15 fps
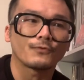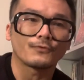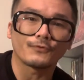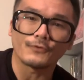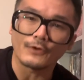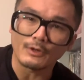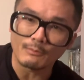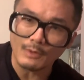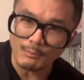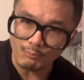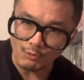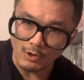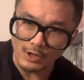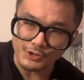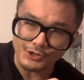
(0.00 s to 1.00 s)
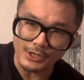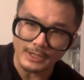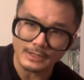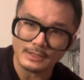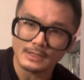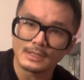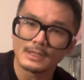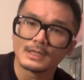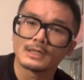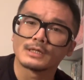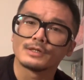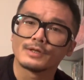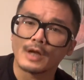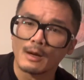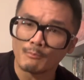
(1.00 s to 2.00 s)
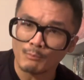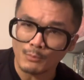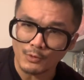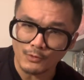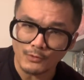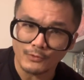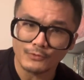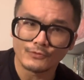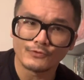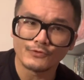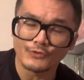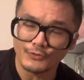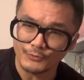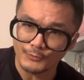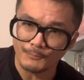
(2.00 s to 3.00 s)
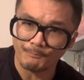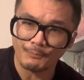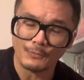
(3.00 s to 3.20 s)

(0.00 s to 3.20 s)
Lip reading: Cinema Project Number 2.